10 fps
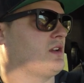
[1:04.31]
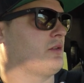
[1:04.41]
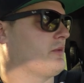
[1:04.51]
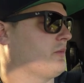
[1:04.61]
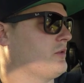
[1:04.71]

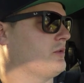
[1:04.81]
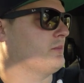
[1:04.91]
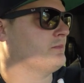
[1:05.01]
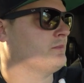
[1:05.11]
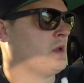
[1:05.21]
degree room,
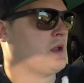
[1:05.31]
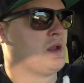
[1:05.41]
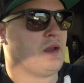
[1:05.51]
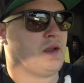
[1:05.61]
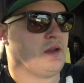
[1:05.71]

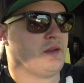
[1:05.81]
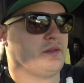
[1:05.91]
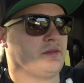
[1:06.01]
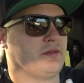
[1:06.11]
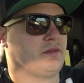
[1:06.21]

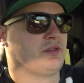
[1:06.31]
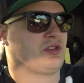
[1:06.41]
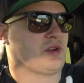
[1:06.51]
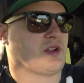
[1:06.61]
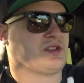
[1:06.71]

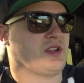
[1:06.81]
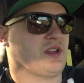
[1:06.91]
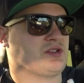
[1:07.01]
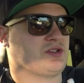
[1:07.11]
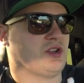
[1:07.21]
stretching
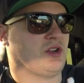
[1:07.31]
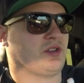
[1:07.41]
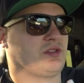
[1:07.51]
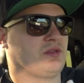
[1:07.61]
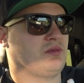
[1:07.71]
and
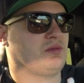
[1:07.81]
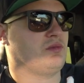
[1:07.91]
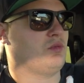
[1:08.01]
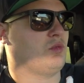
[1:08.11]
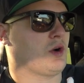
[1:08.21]
just
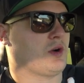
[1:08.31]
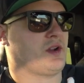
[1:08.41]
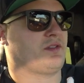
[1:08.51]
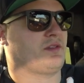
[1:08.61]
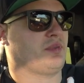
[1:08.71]

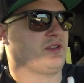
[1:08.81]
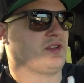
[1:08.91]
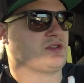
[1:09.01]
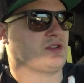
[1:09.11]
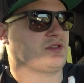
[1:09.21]
working some
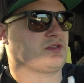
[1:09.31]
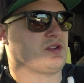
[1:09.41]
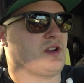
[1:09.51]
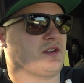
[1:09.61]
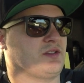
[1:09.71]
positions,
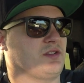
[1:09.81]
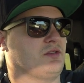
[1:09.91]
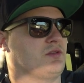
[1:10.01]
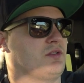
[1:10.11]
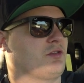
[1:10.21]
trying to
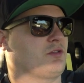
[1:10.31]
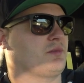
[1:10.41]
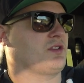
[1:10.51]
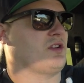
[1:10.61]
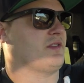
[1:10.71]
do some
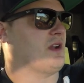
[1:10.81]
stuff.